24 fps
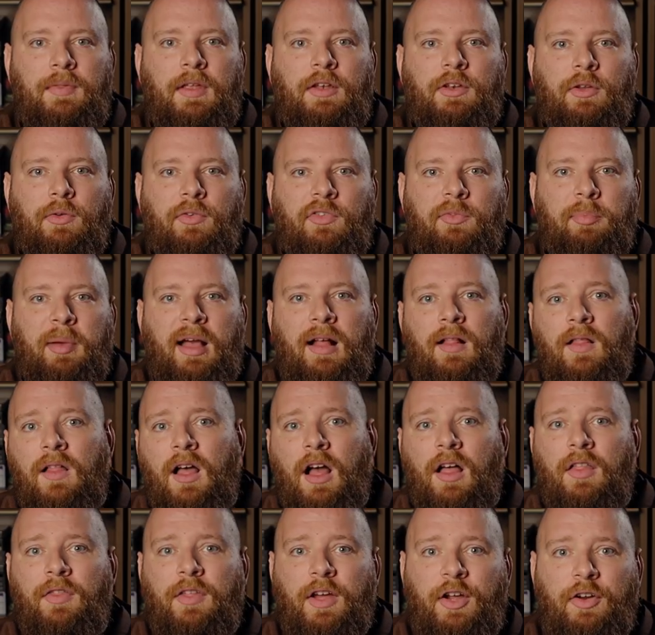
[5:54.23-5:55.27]
the new spell,
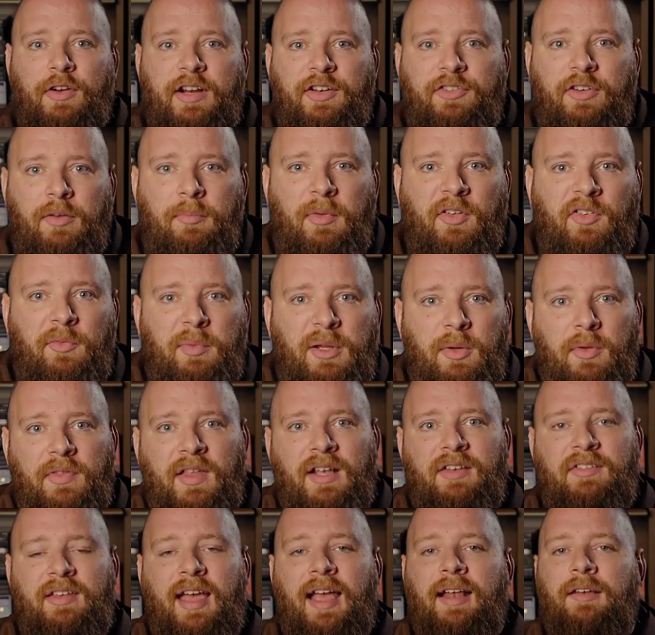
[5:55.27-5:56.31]
the creature must be
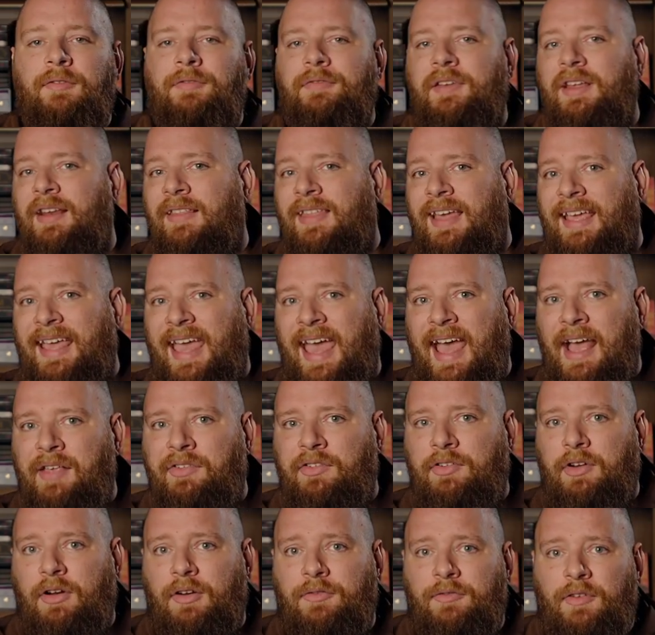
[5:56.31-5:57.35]
within 10 feet of the
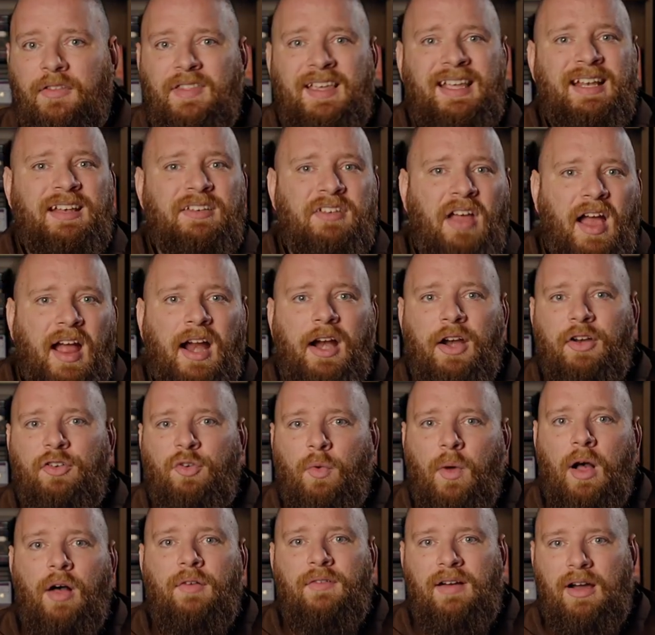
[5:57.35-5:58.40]
caster for the entire
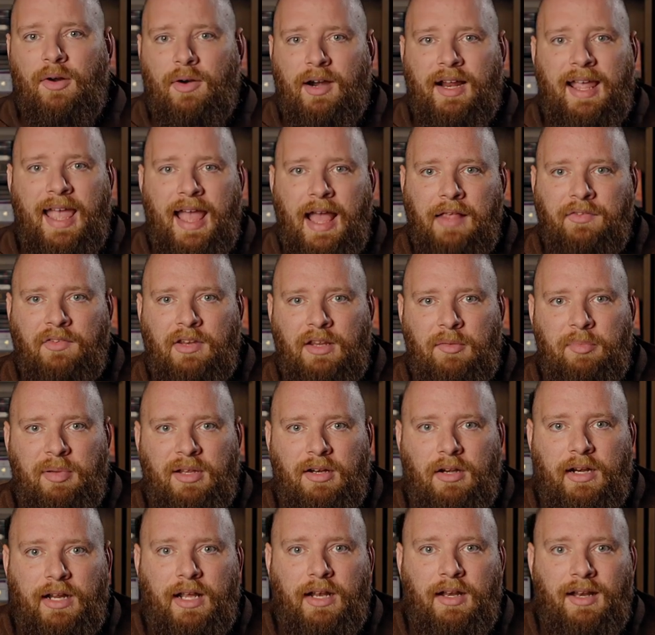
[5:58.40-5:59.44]
12-hour casting
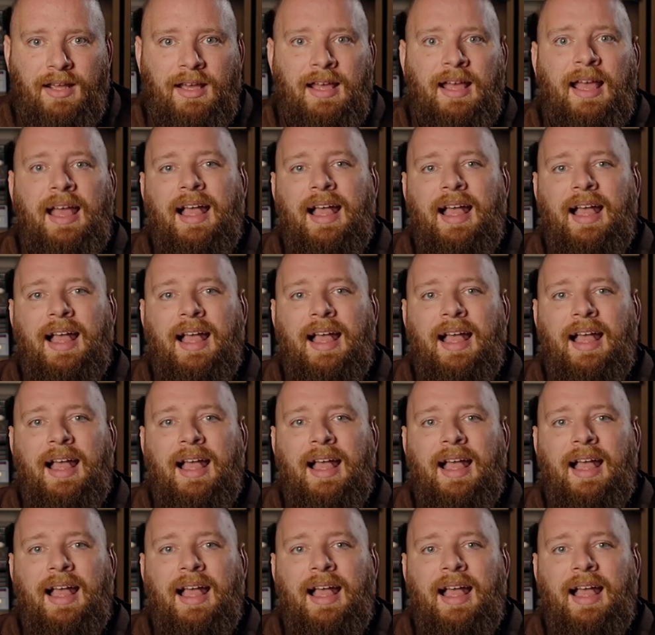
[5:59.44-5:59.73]
period,